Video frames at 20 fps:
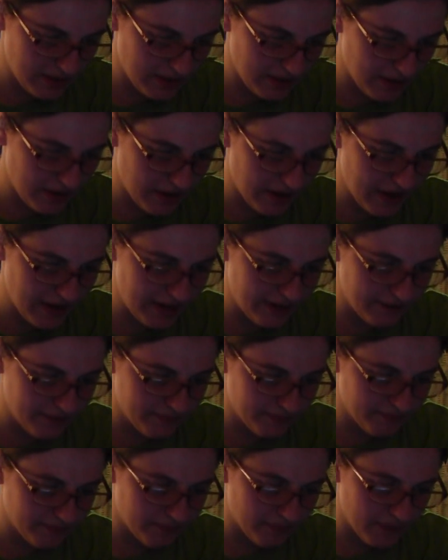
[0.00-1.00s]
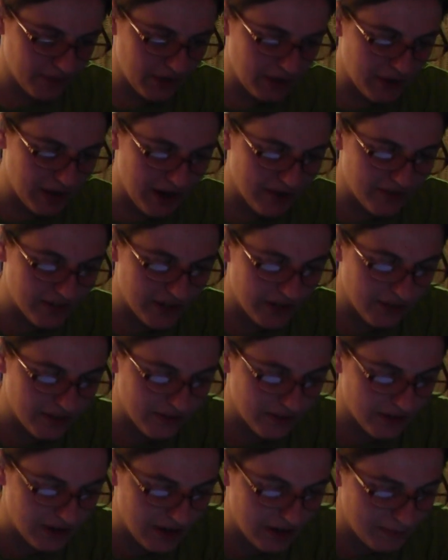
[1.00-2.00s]
Alright. We have
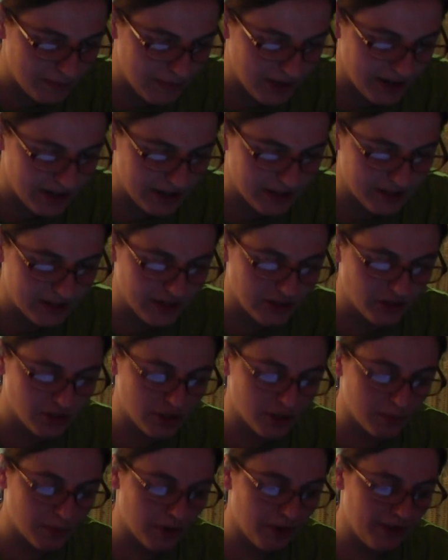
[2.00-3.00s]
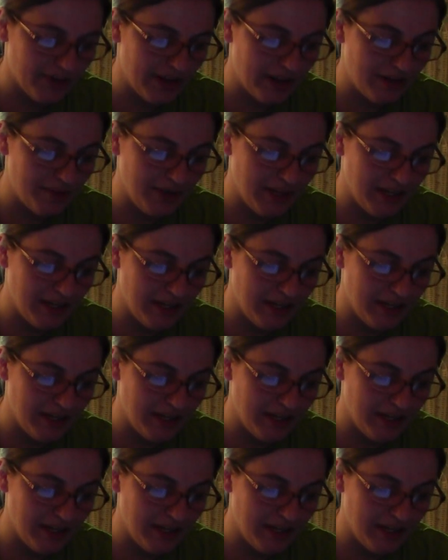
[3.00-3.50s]
another Dungeon World enemy.